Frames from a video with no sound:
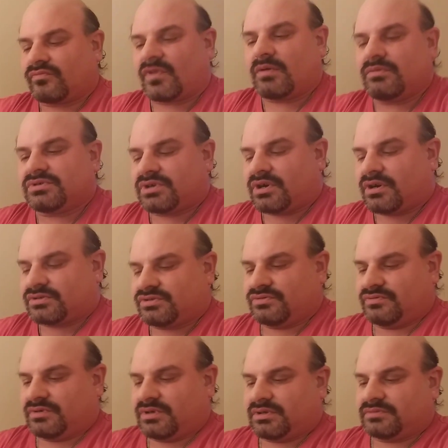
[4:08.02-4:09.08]
I want to talk
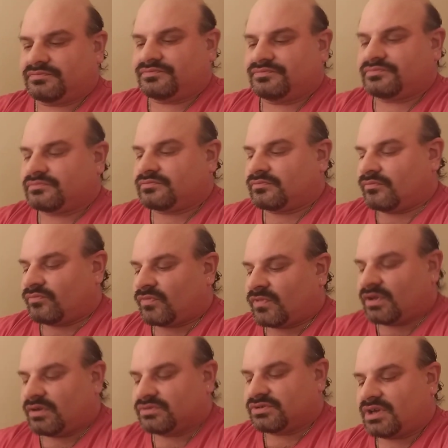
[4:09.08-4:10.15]
to
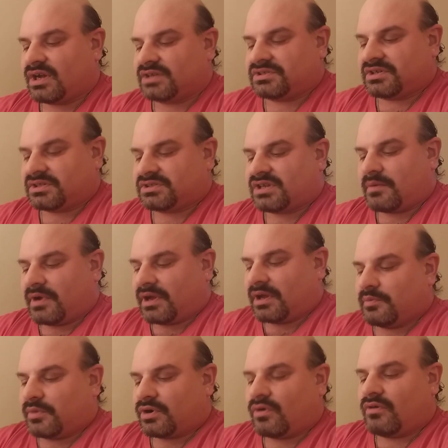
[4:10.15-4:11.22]
those guys next time I
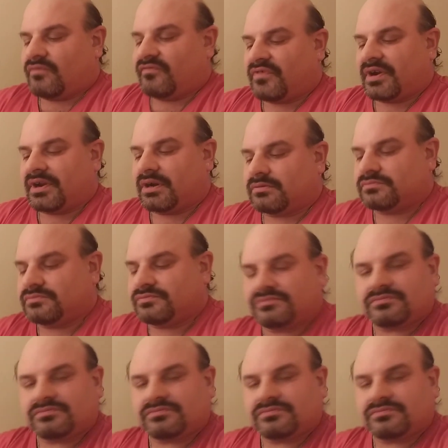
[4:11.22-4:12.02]
give them a call and find out.